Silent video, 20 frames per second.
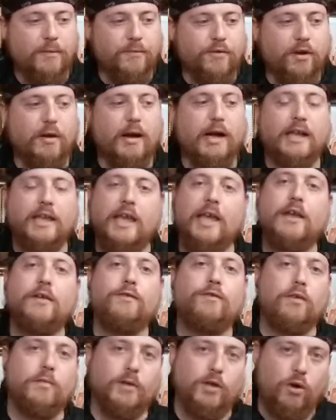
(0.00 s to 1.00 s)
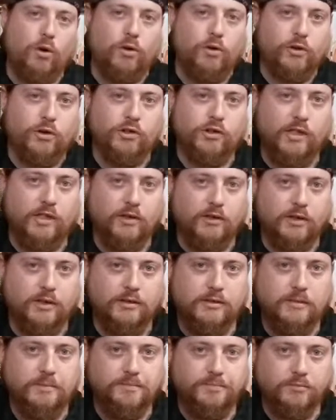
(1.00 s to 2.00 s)
from an older
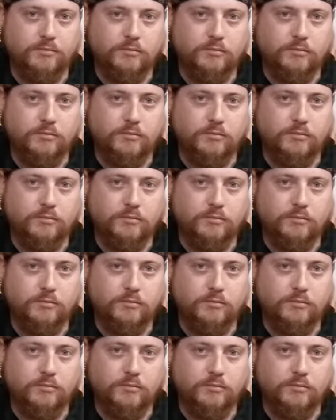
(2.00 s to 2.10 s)
series.